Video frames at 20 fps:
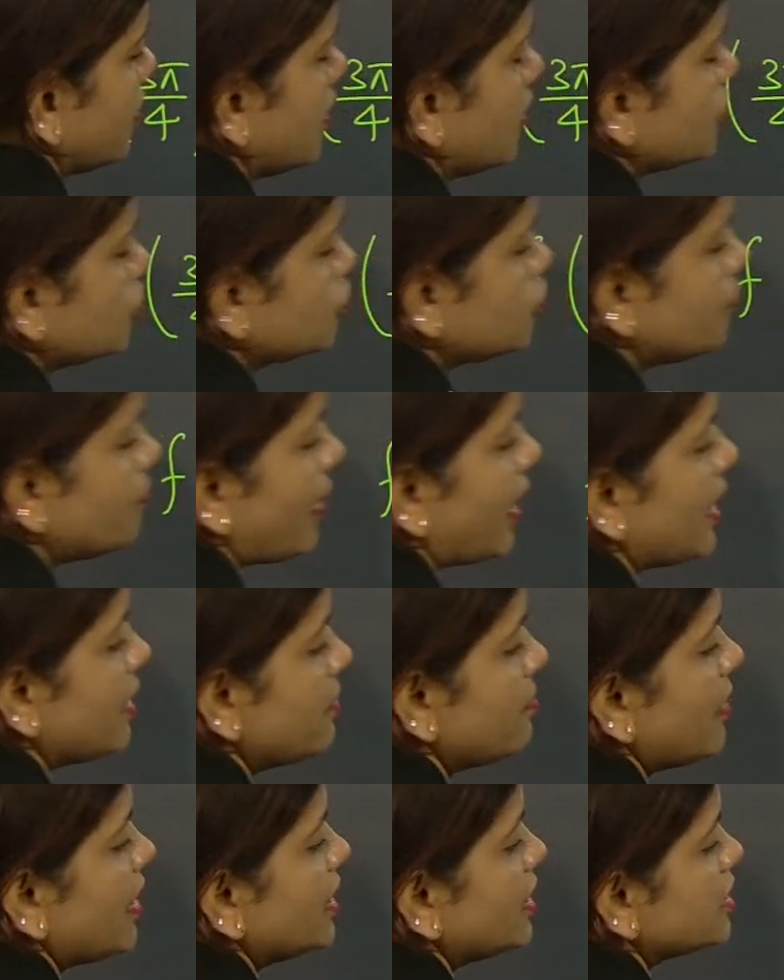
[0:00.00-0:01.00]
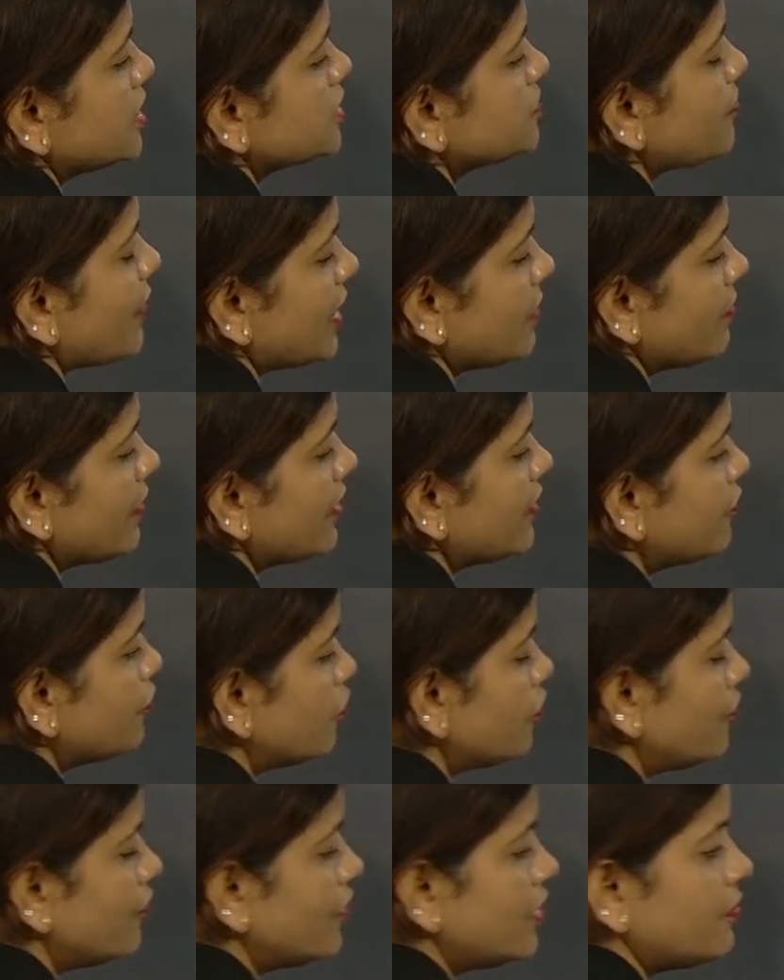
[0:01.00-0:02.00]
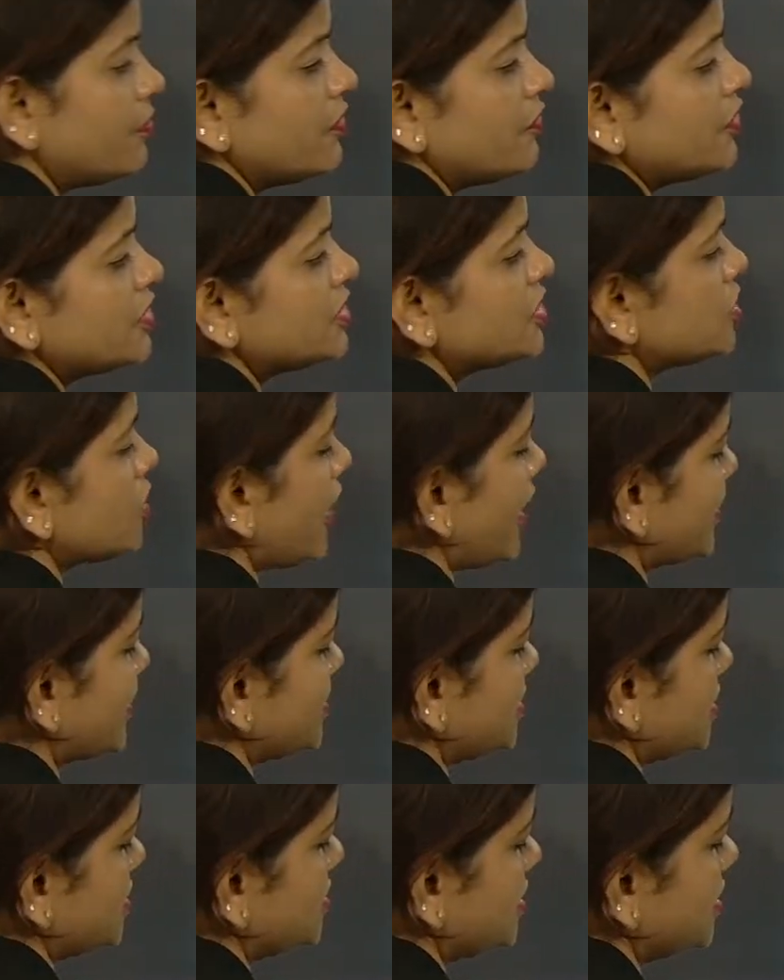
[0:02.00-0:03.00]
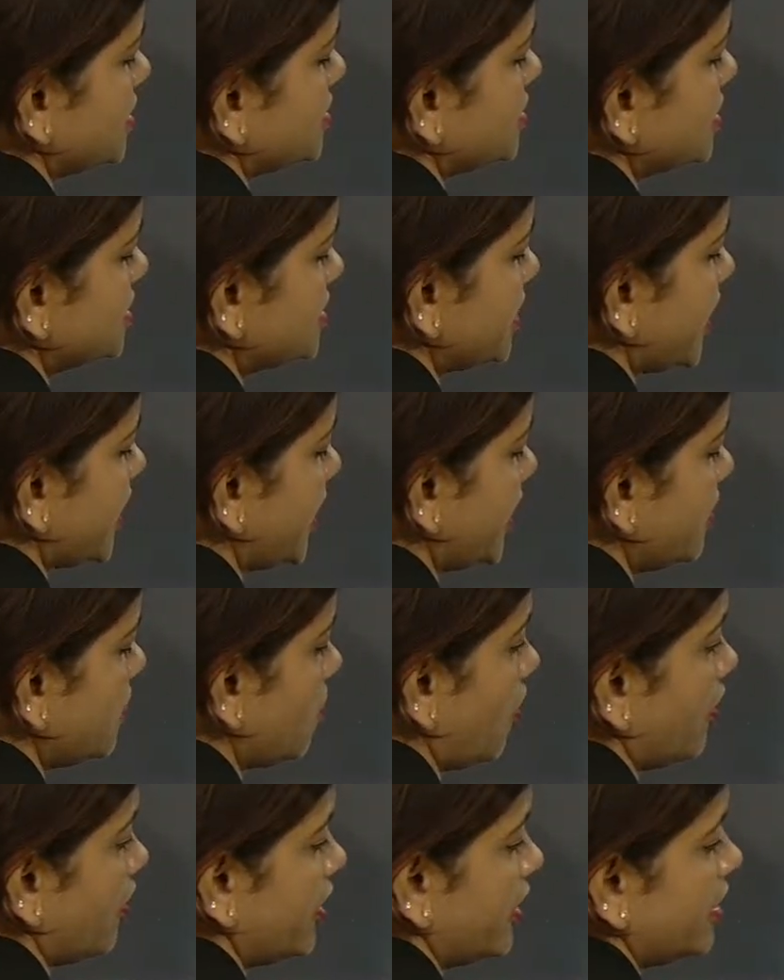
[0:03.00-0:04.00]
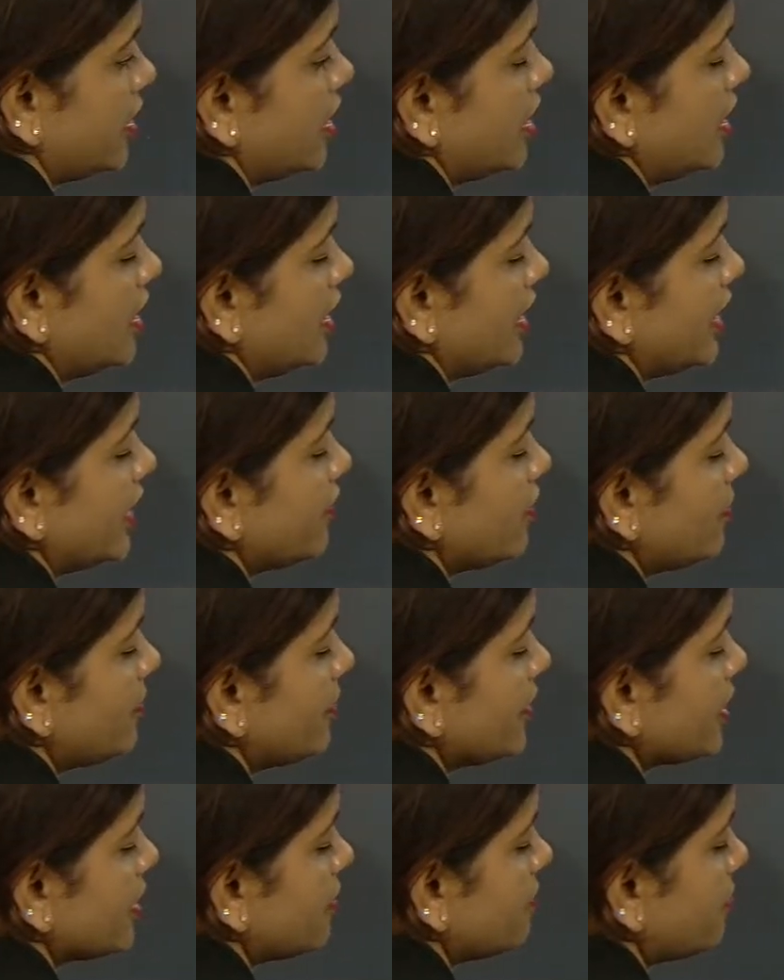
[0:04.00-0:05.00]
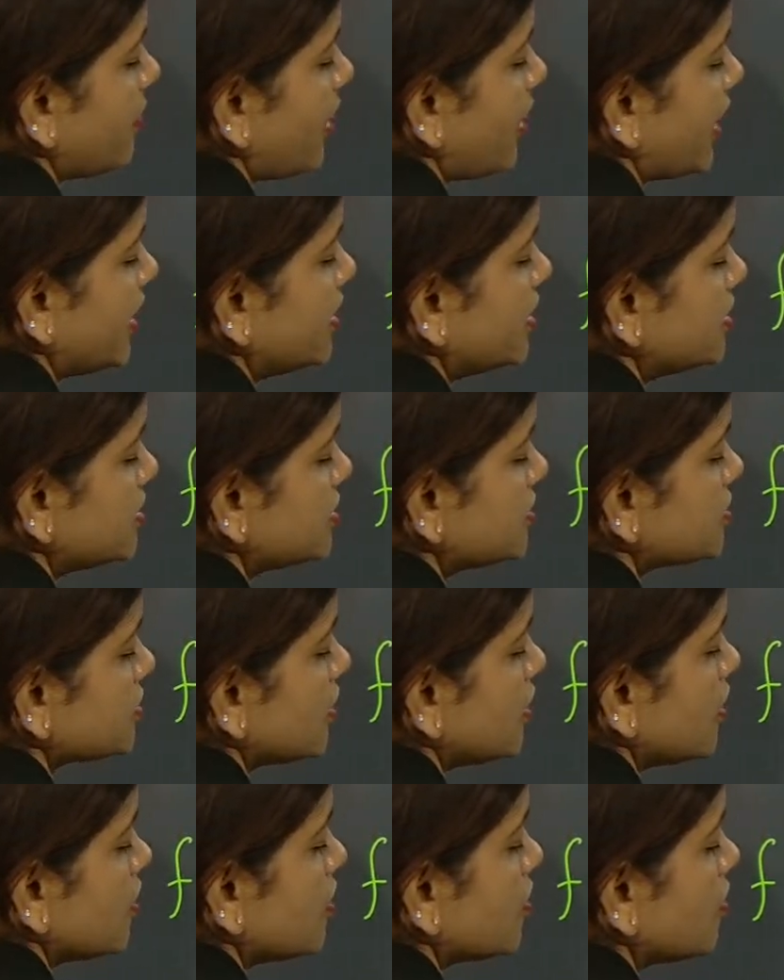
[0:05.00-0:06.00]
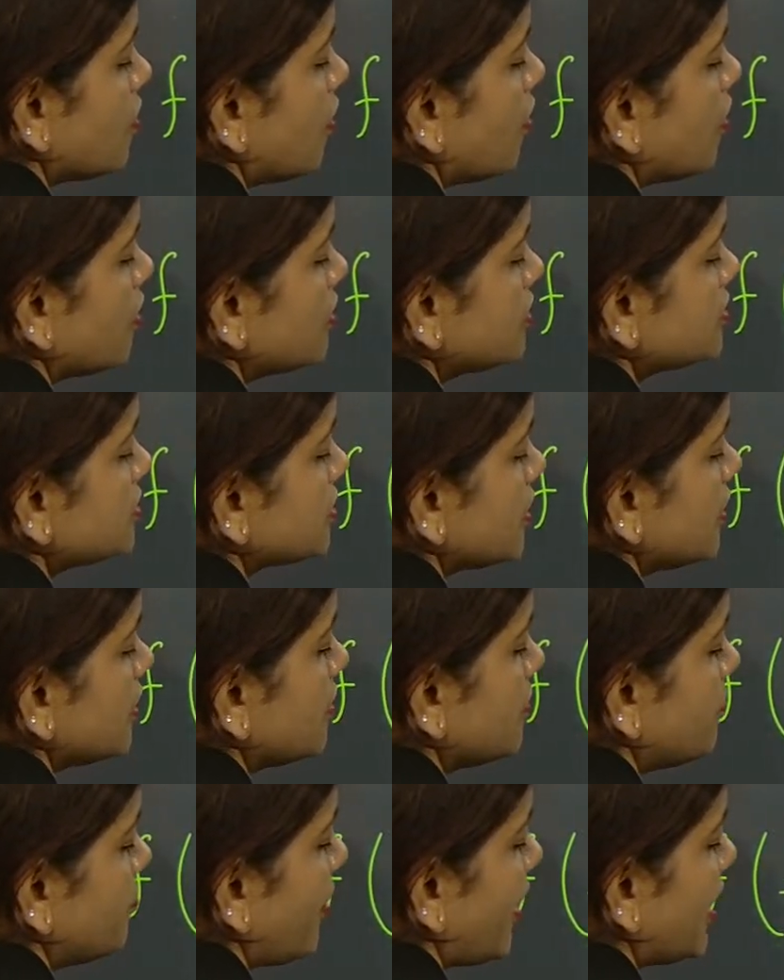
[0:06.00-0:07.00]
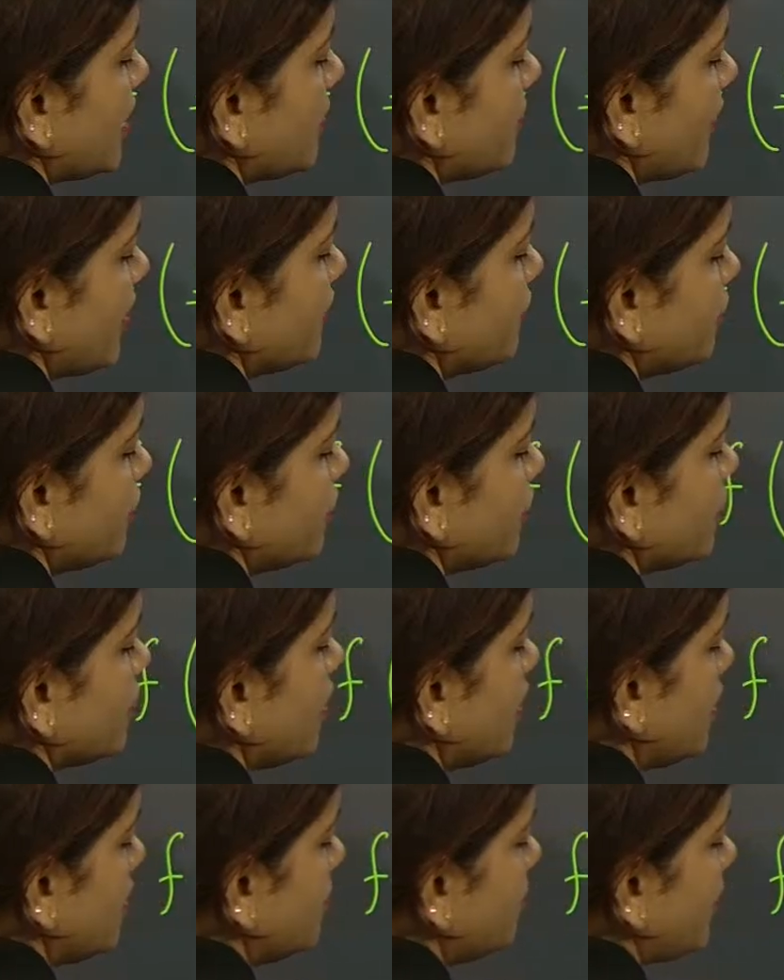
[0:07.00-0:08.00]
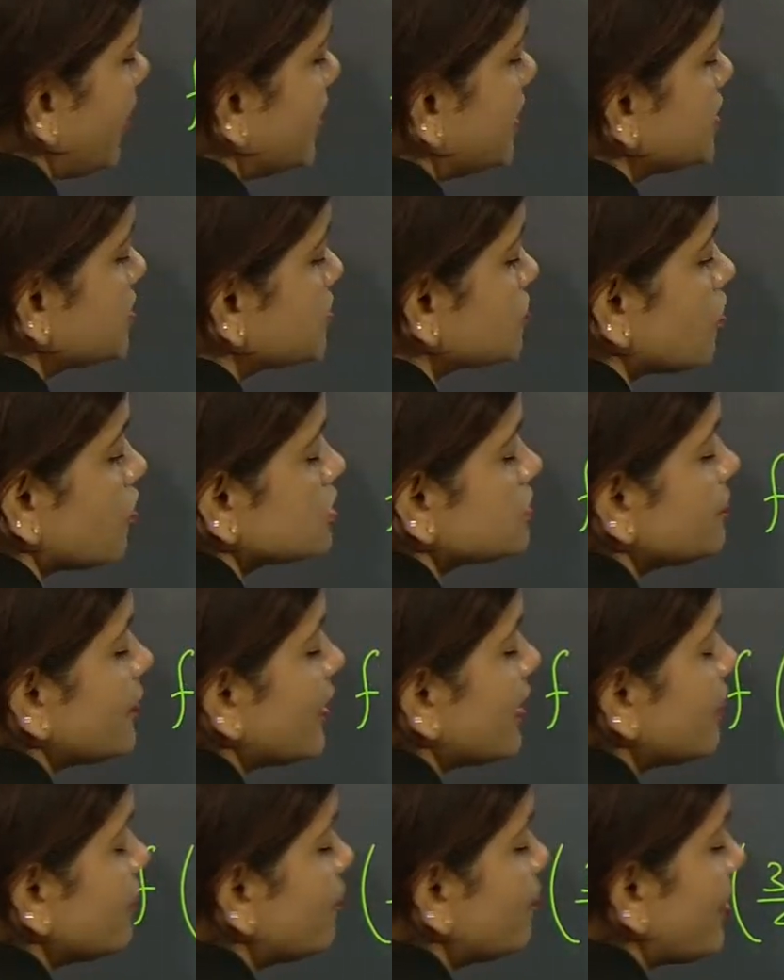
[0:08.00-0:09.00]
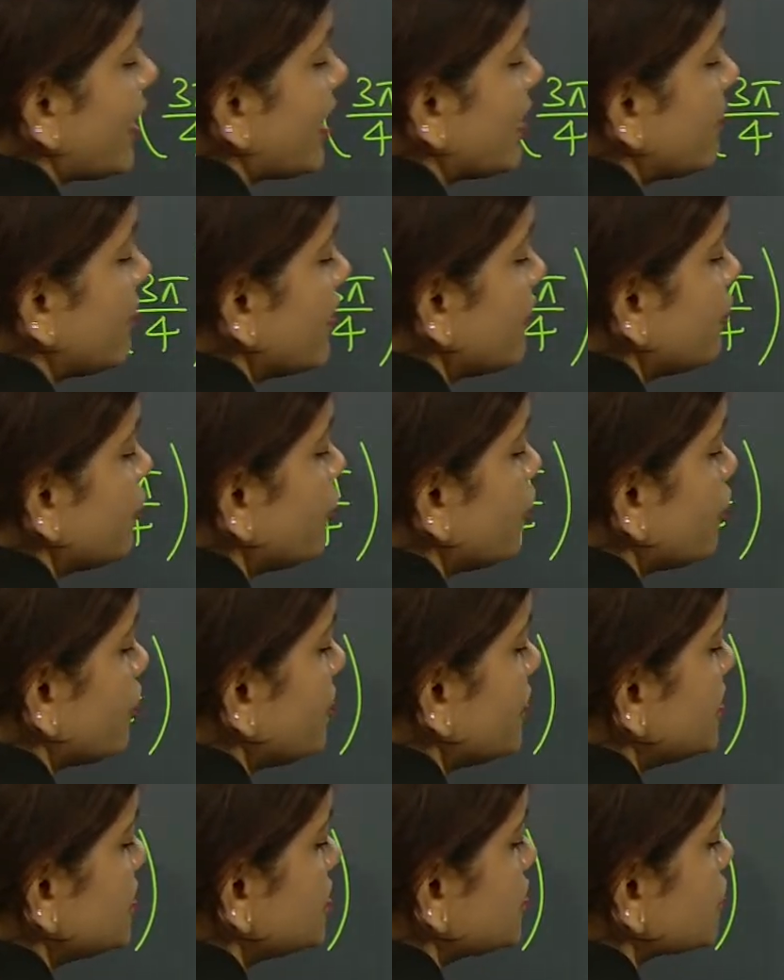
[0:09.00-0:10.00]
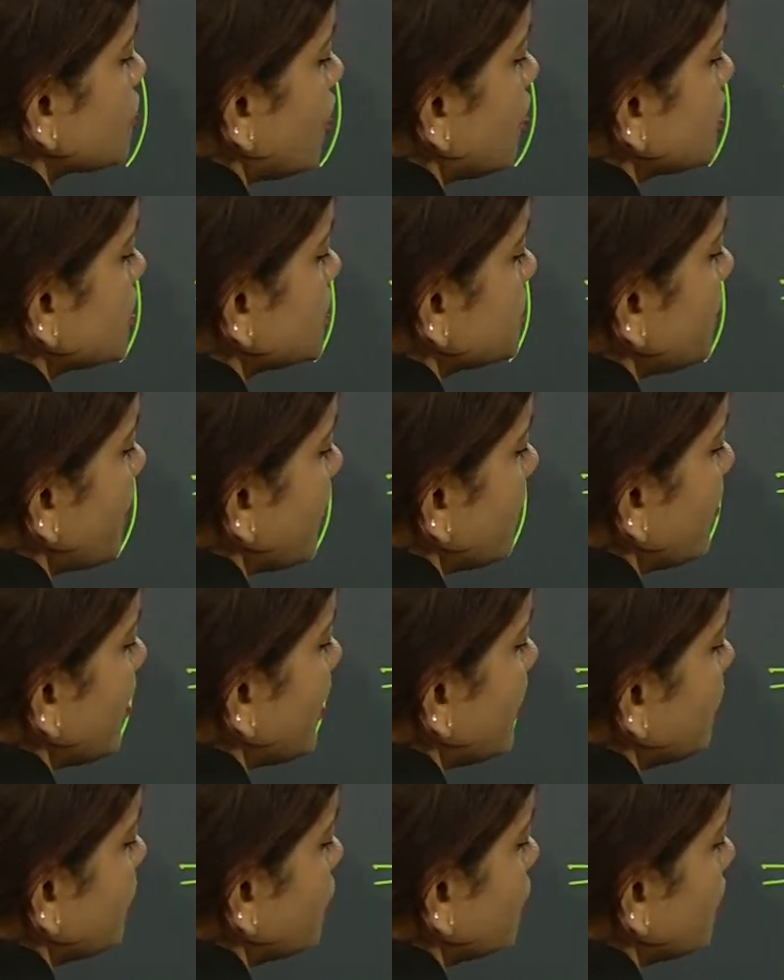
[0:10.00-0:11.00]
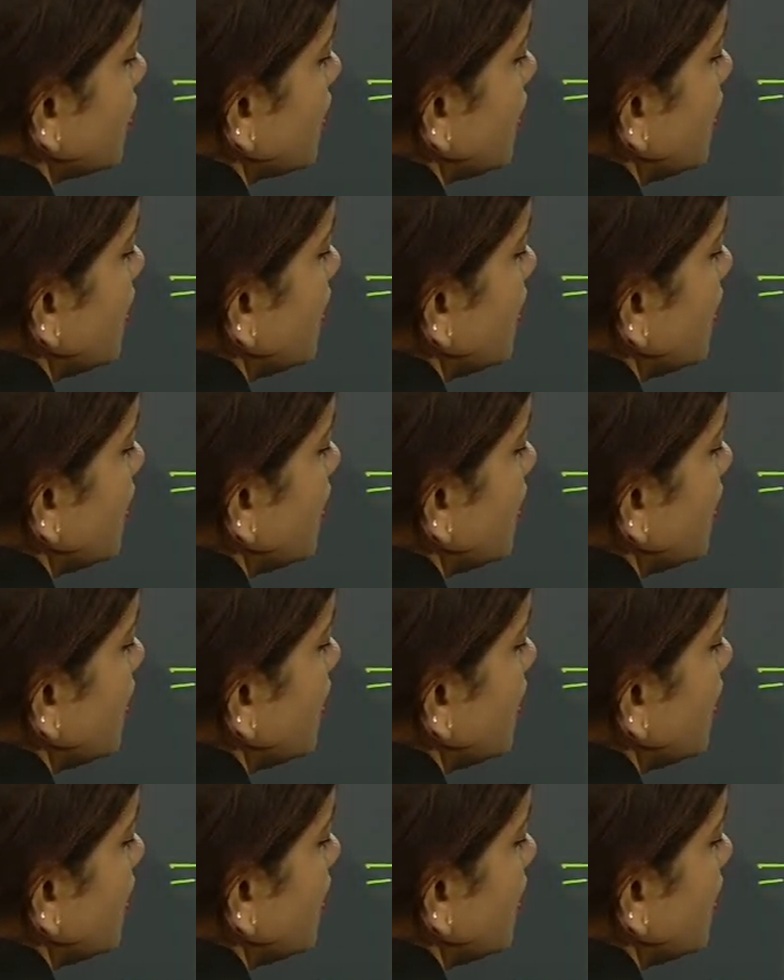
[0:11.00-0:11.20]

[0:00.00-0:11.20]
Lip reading: So pi minus pi by 4 will be which axis? This is second quadrant. It will become minus cos pi by 4. Minus cos by pi by 4 means cos pi by 4.